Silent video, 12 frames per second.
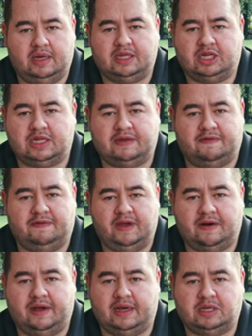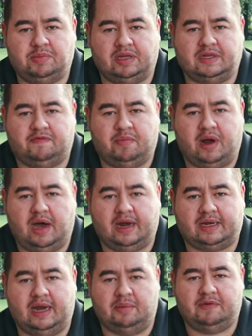it's just a very expensive
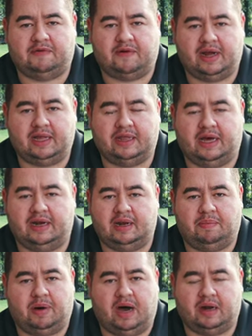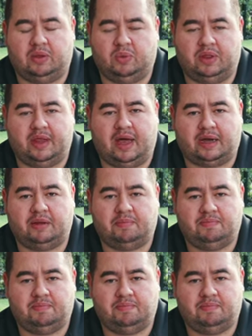product, and I'm afraid that a bottle will not,